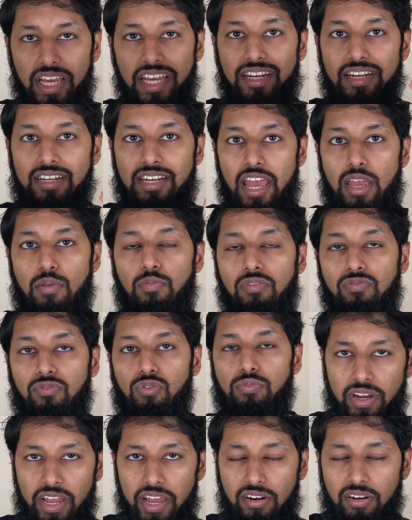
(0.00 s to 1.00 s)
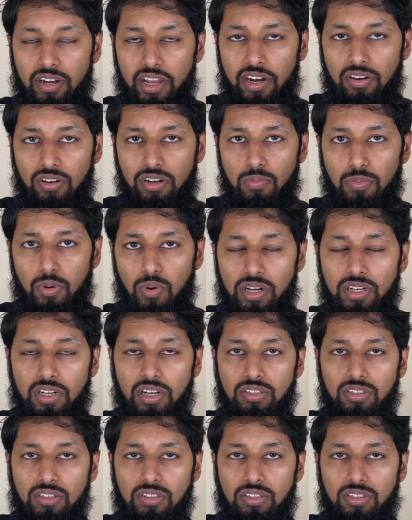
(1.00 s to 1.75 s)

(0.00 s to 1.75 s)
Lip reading: in a table form. Error number one